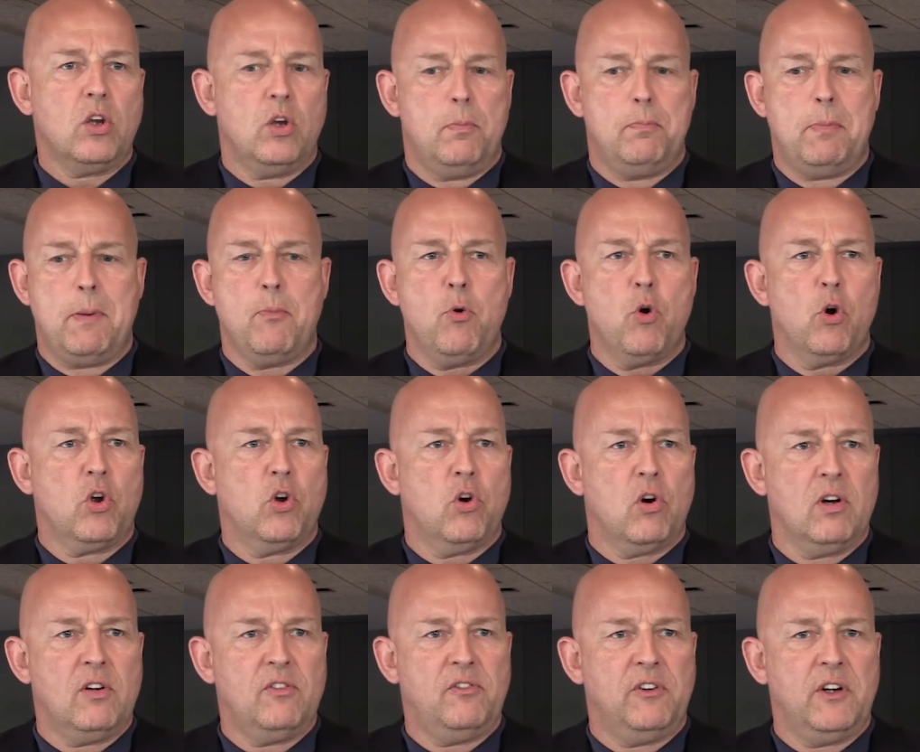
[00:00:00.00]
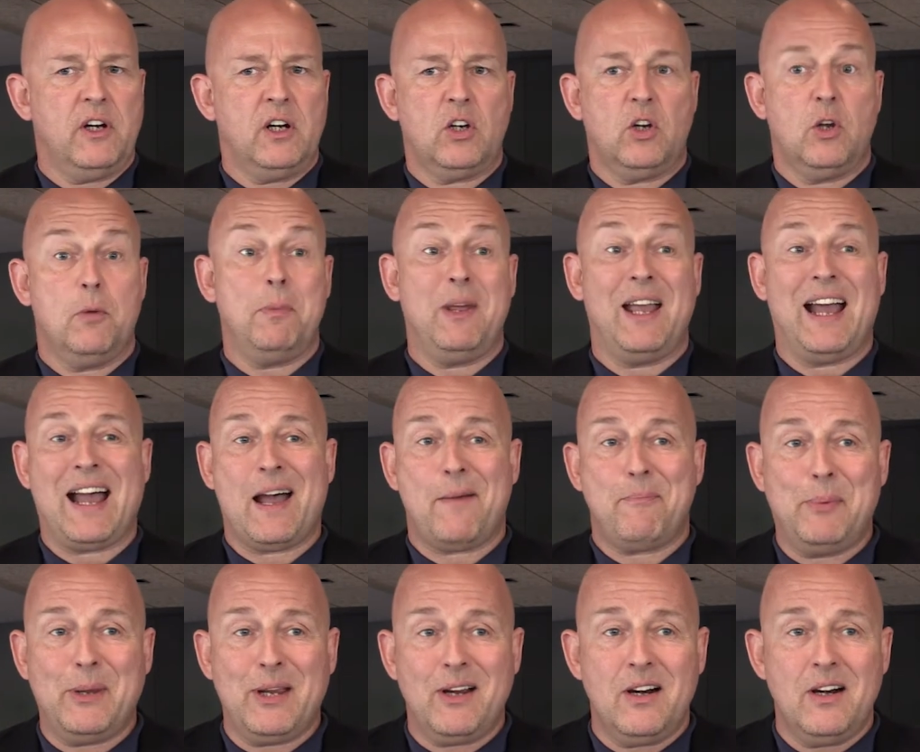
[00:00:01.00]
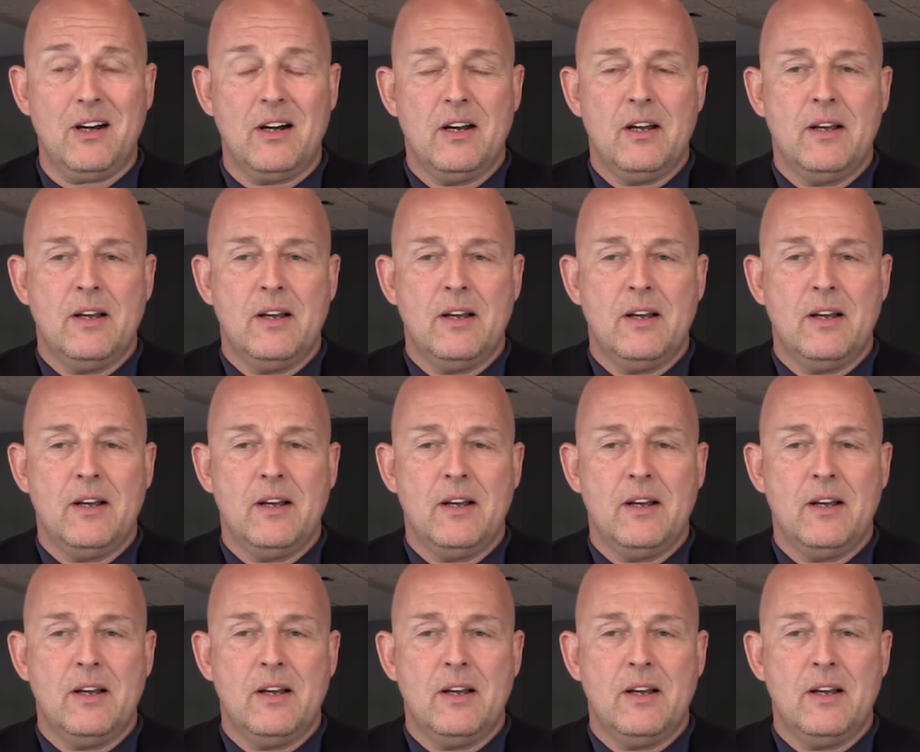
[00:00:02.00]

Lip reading: could be more confident, could be happier.